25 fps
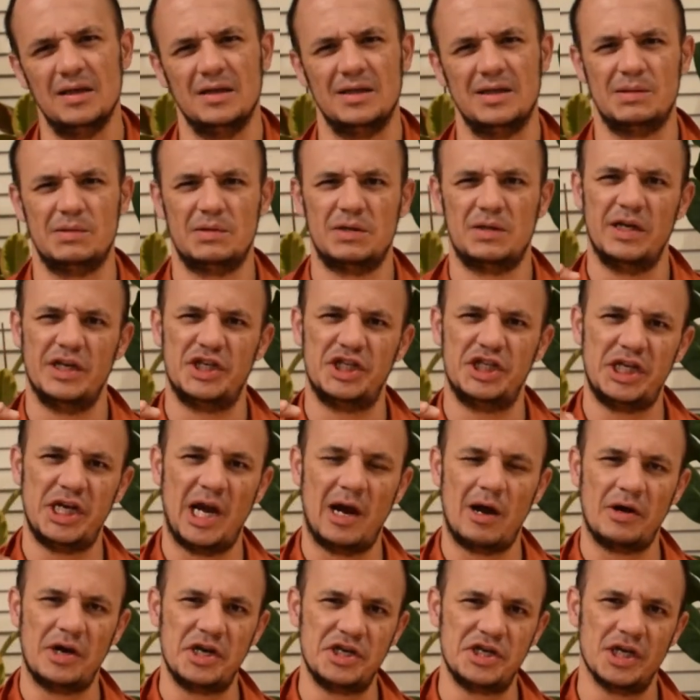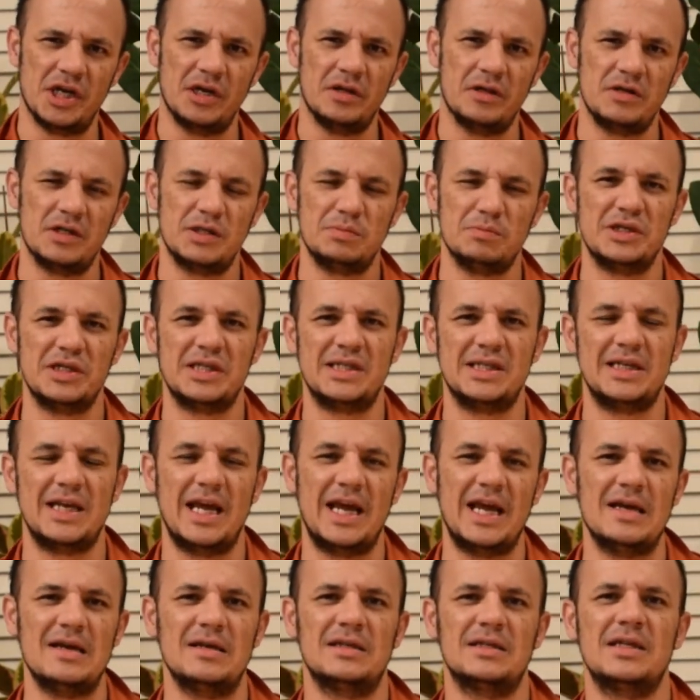Let's share each other's
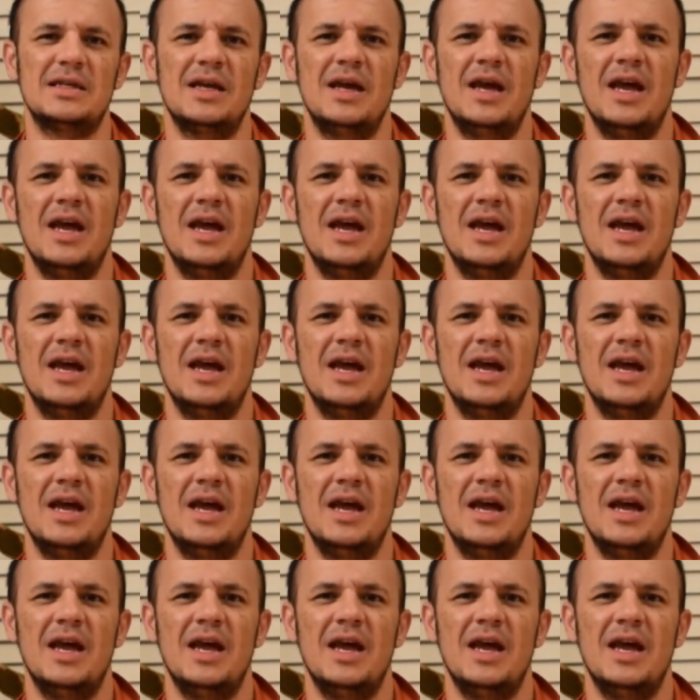mistakes,